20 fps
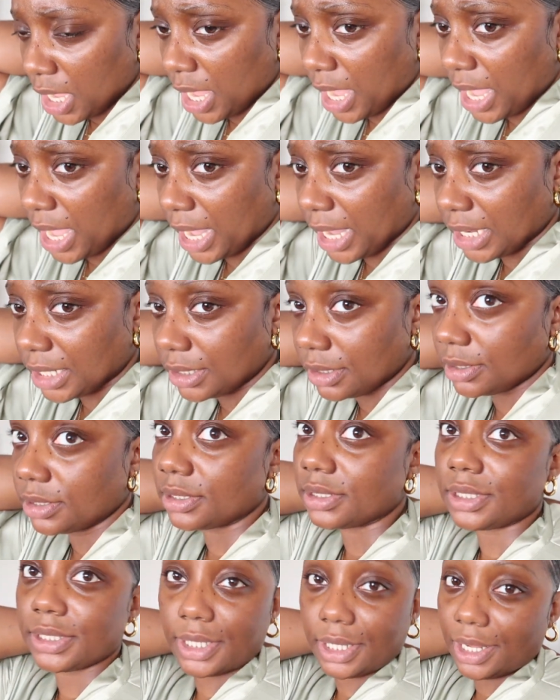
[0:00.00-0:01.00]
I
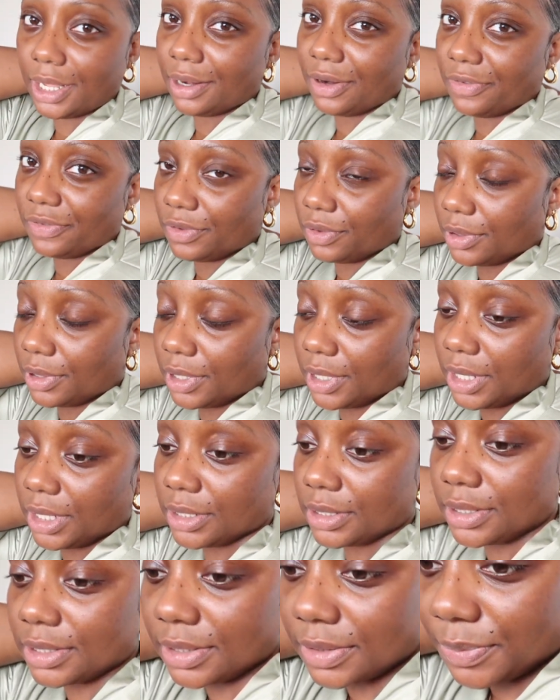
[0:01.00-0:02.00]
did get a few
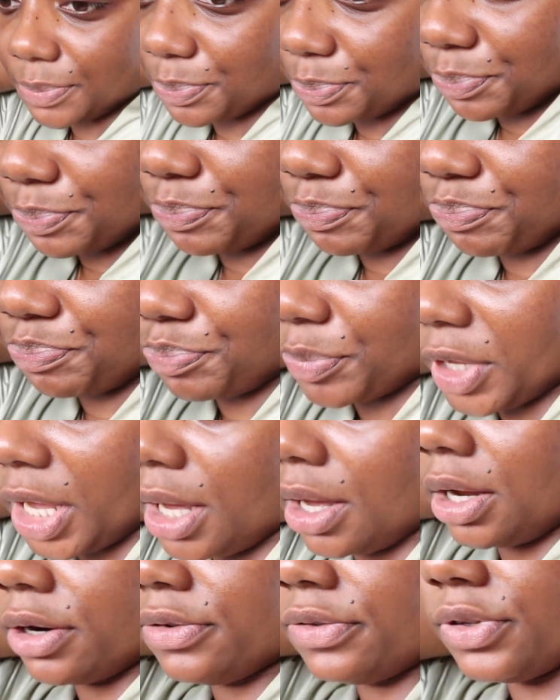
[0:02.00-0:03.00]
things. I got a